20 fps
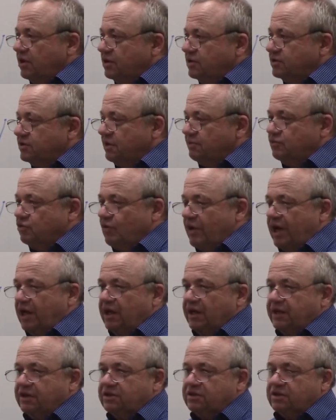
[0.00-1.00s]
some
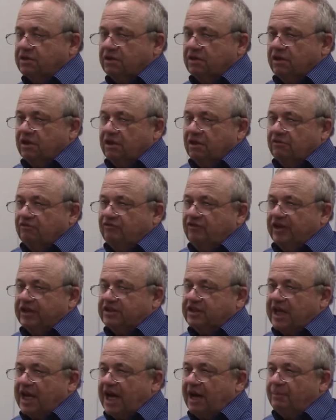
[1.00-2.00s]
dwellings
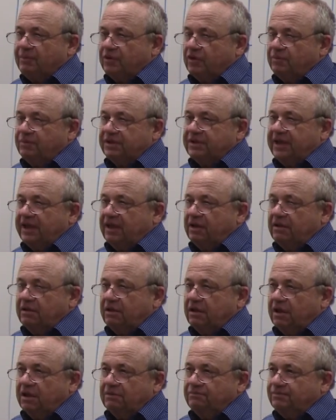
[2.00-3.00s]
fixed capital, but
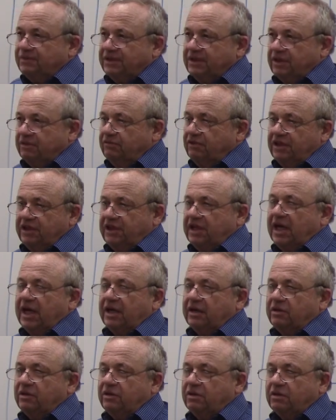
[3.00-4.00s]
they're really not.